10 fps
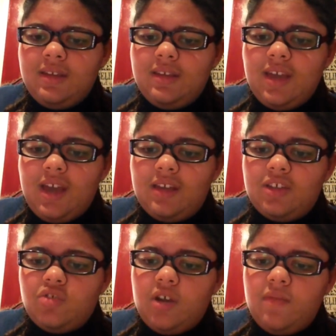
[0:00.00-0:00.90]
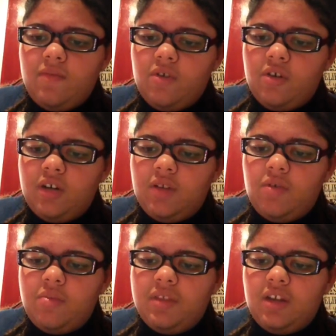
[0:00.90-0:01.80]
"Yeah, straightforward, and
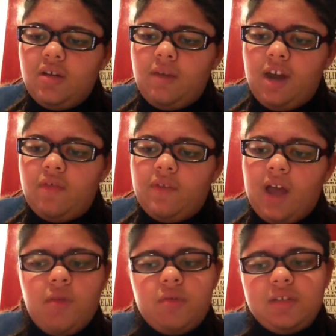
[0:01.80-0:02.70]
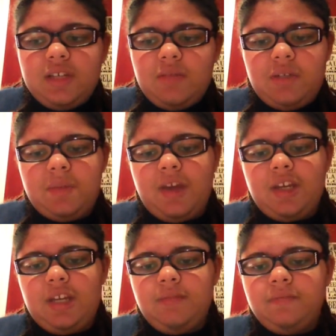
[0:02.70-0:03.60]
we'll be there in a matter of hours," he
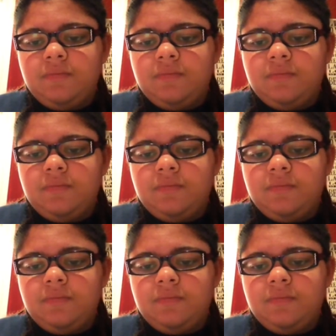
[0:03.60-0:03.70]
responded.